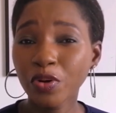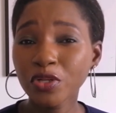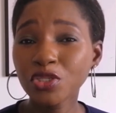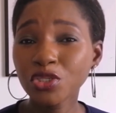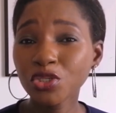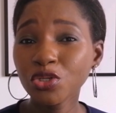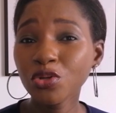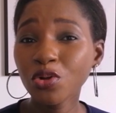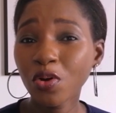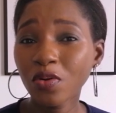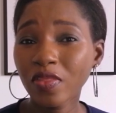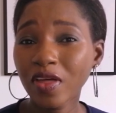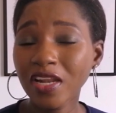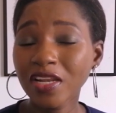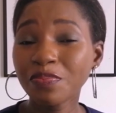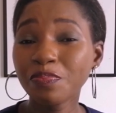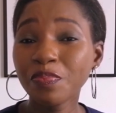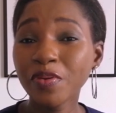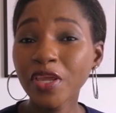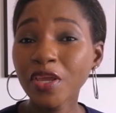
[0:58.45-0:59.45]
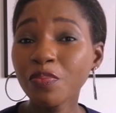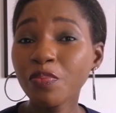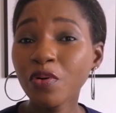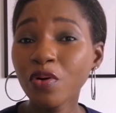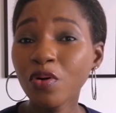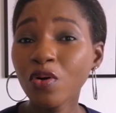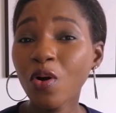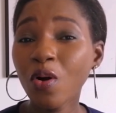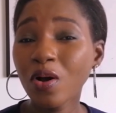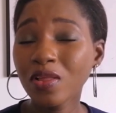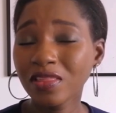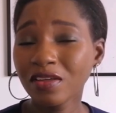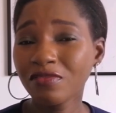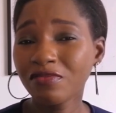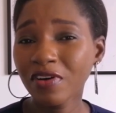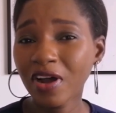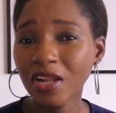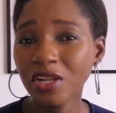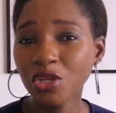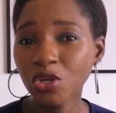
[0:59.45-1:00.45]
But do you know that people
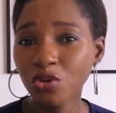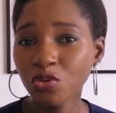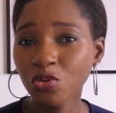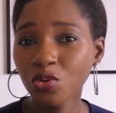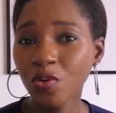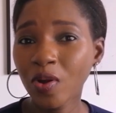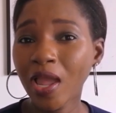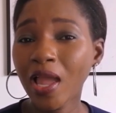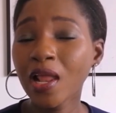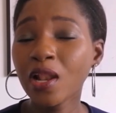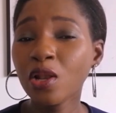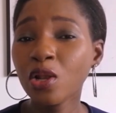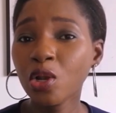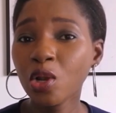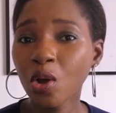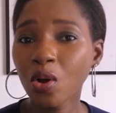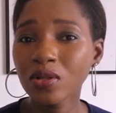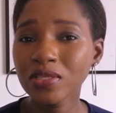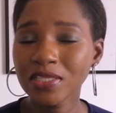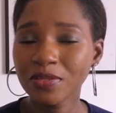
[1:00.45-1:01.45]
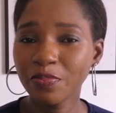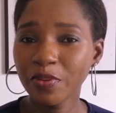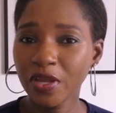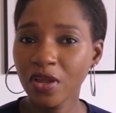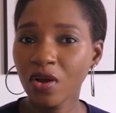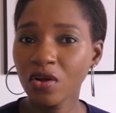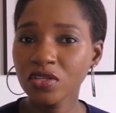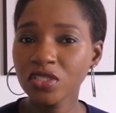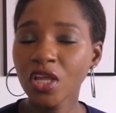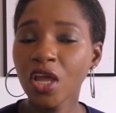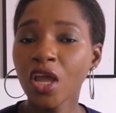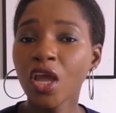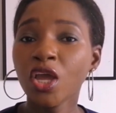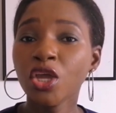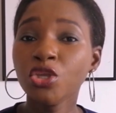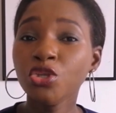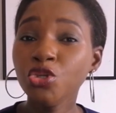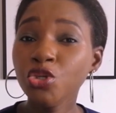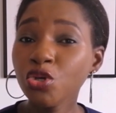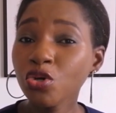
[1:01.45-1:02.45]
undervalue you a lot because
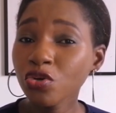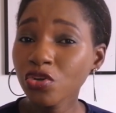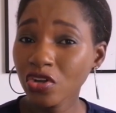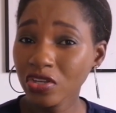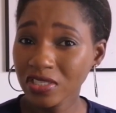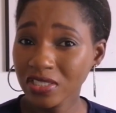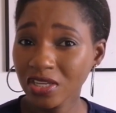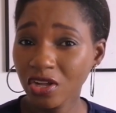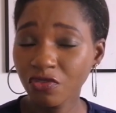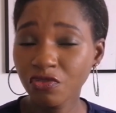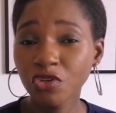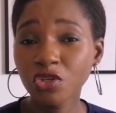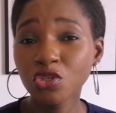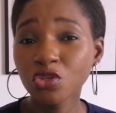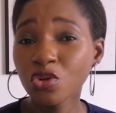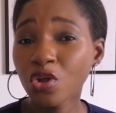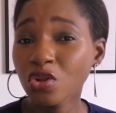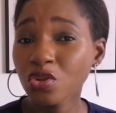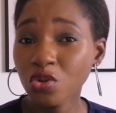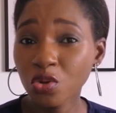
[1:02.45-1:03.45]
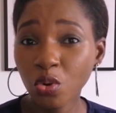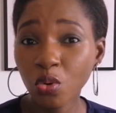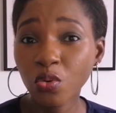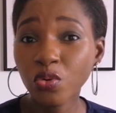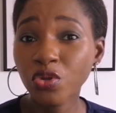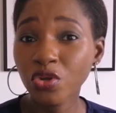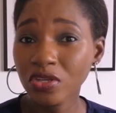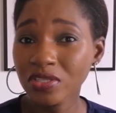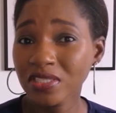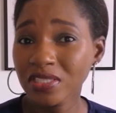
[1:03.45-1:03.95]
you yourself, you do not know